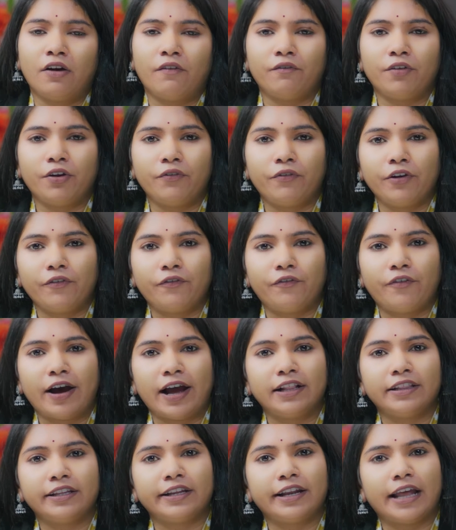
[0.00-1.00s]
we will
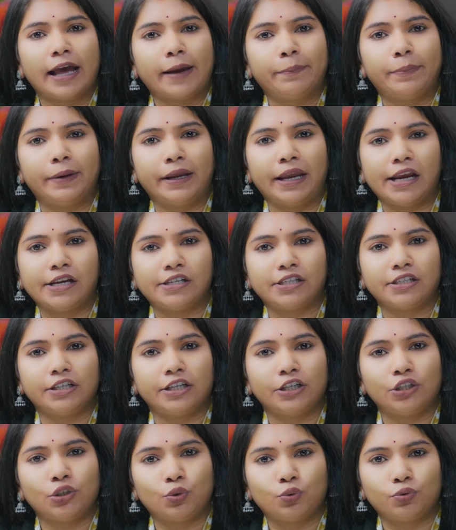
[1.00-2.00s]
file their application
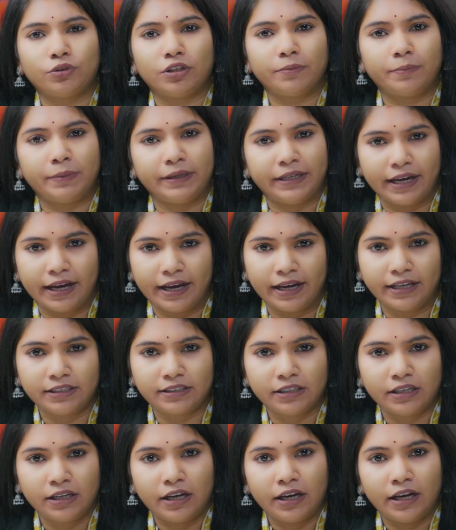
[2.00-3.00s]
into the
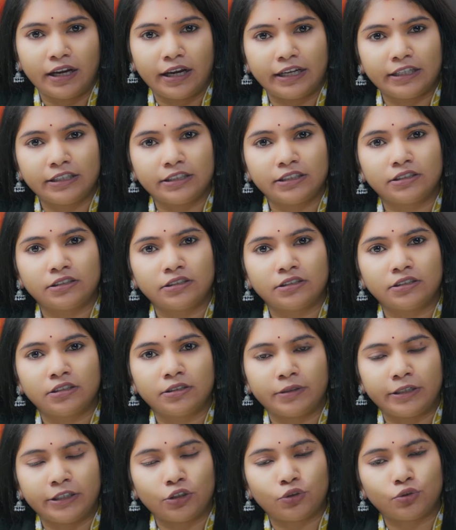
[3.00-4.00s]
BIS, into
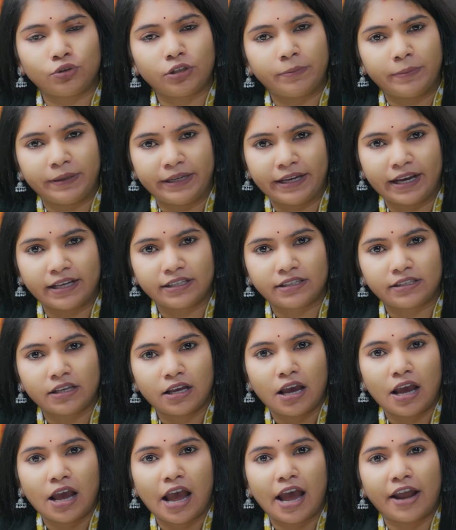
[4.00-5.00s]
the BIS,
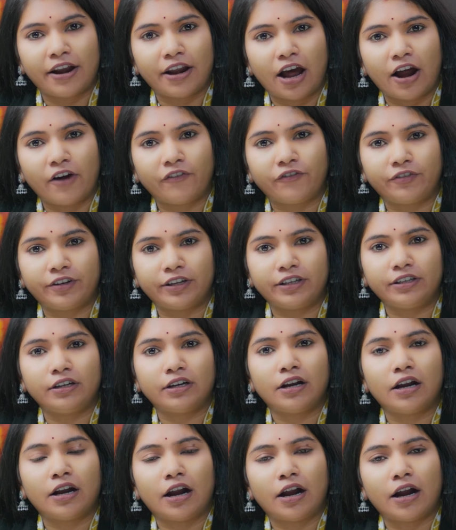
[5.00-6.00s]
and after
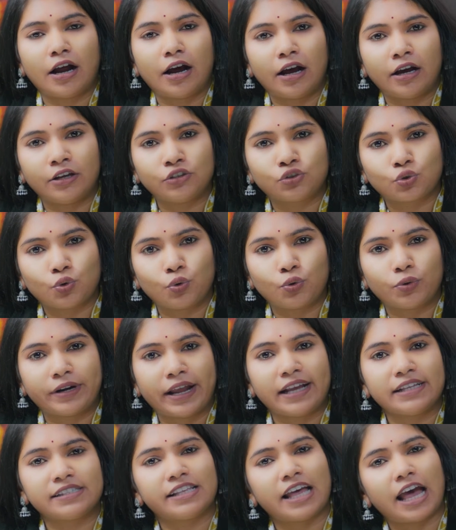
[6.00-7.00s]

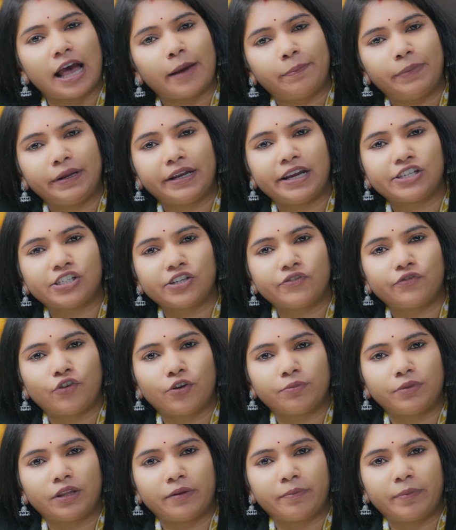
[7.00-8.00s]
scrutinize the application
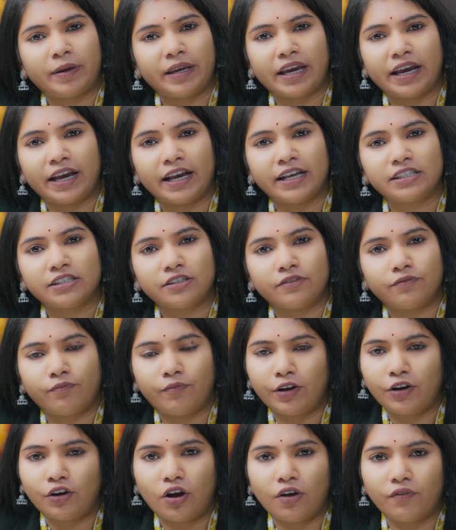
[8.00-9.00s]
from the BIS,
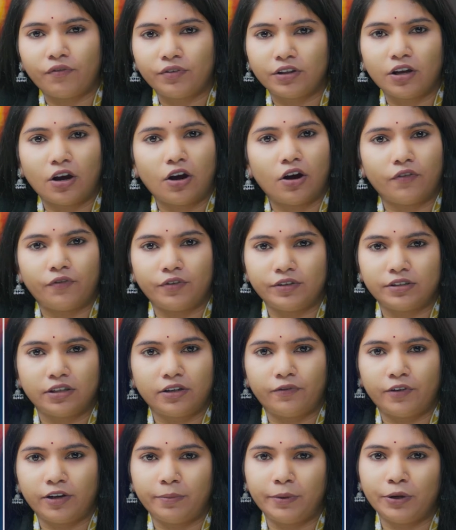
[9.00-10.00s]
one of the
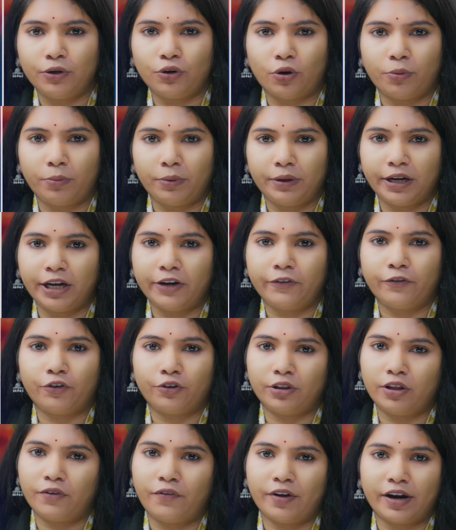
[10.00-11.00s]
officer will be nominated
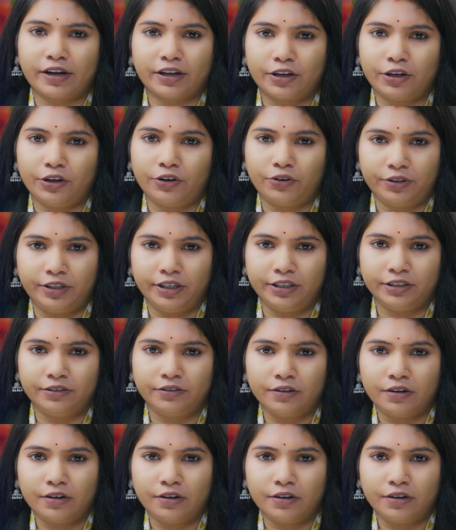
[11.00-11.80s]
for the factory audit.